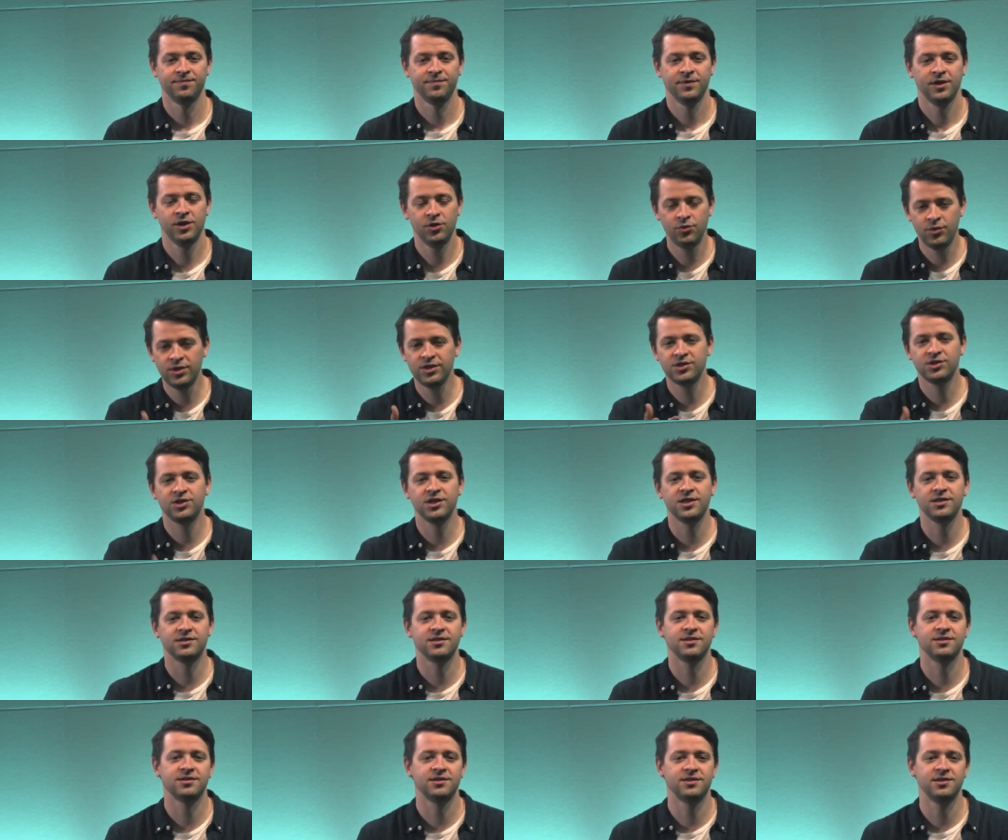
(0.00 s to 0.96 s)
Who is
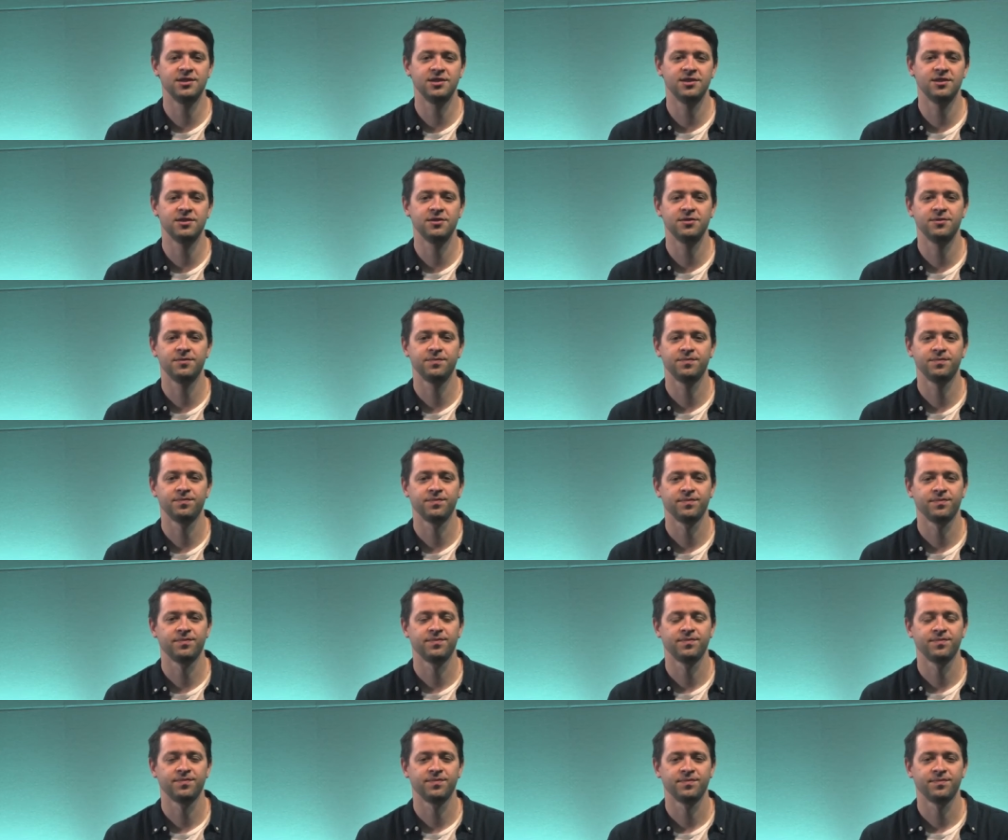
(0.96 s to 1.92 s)
Jesus to you?
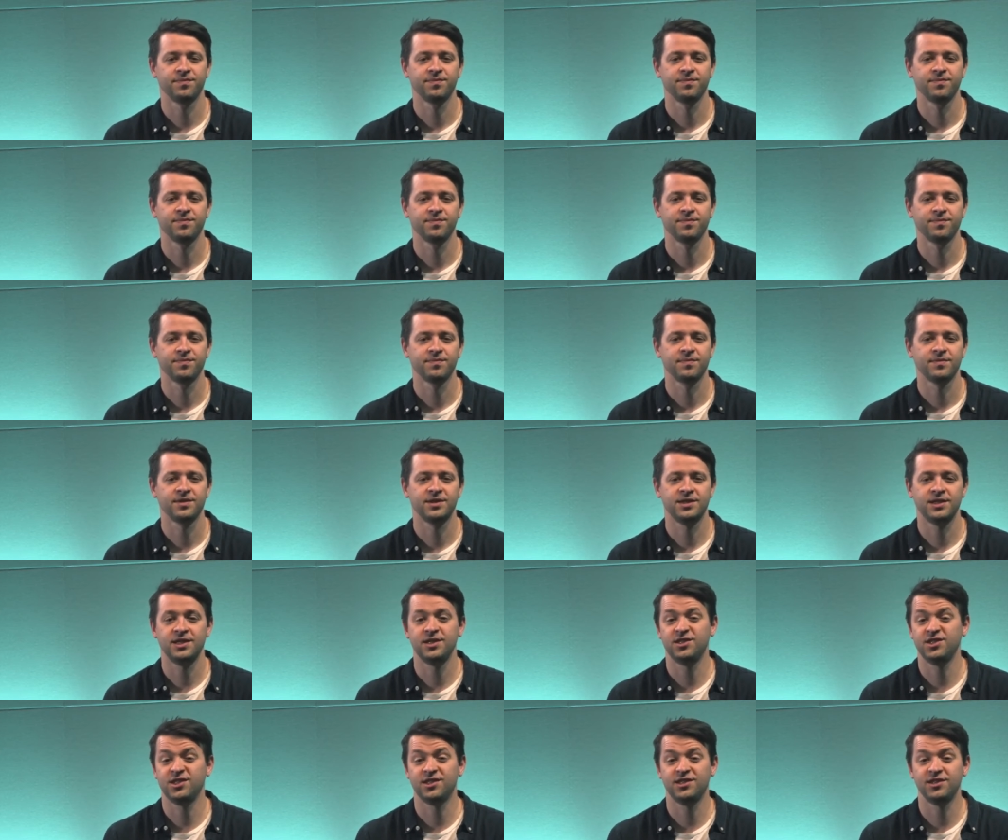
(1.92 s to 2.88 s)
Is
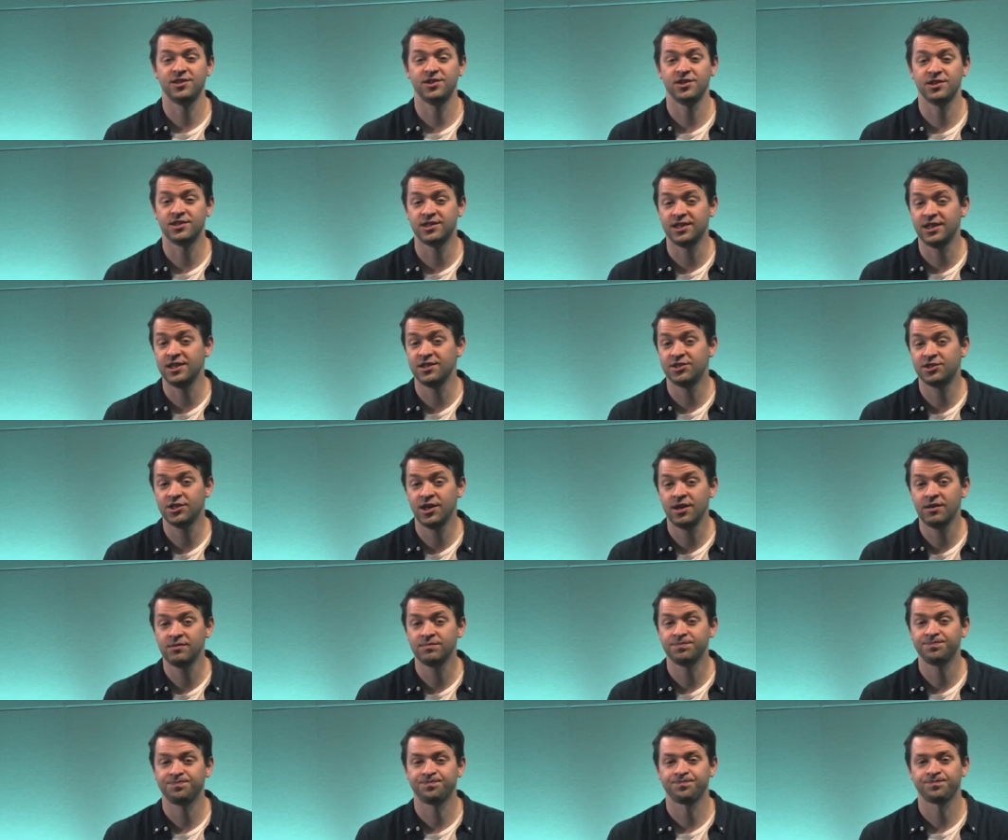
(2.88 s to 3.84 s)
he just a good teacher?
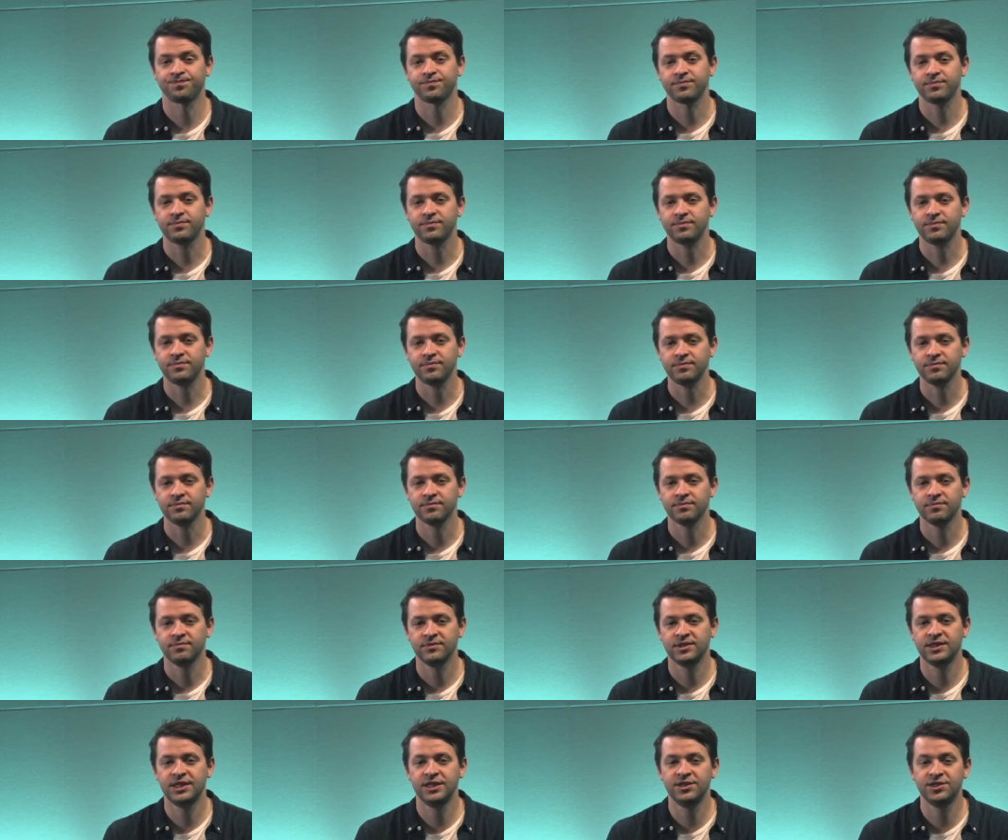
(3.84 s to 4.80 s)

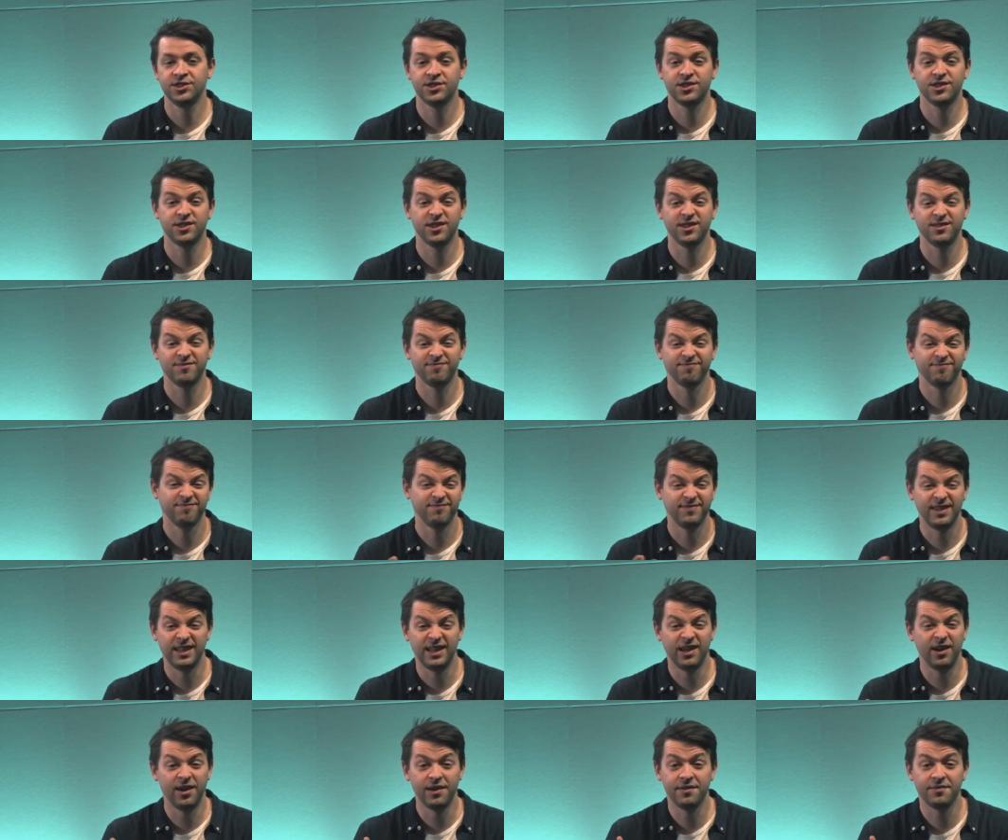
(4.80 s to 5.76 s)
Is he just a
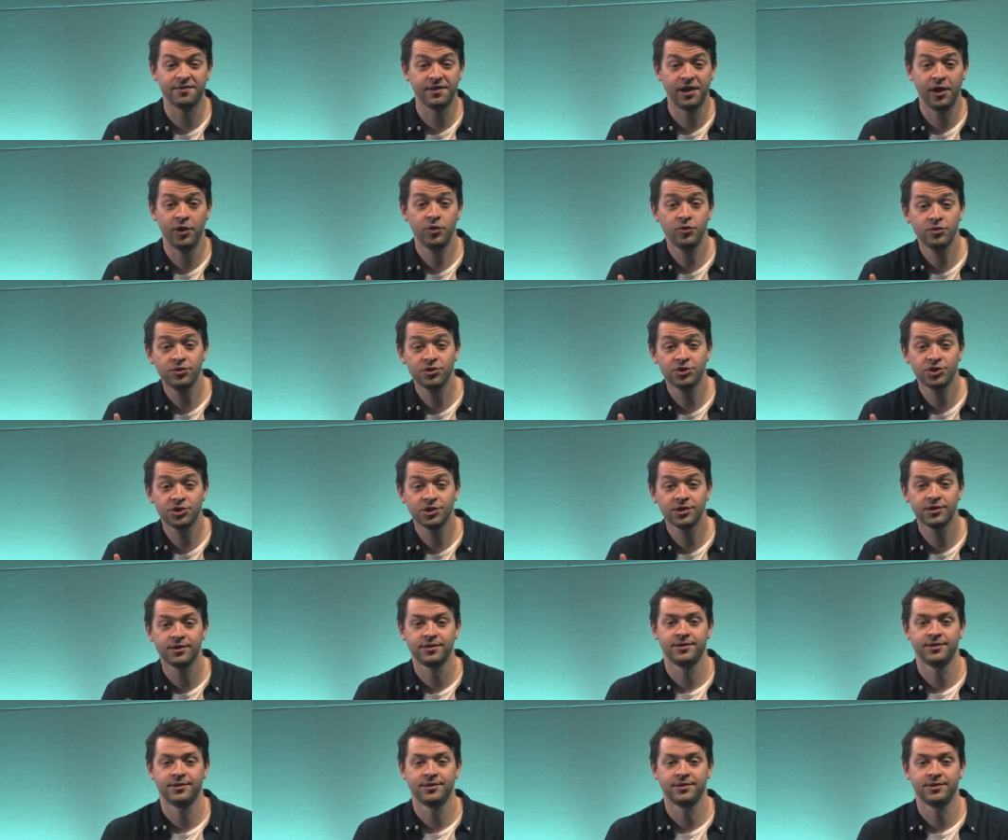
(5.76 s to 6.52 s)
life coach?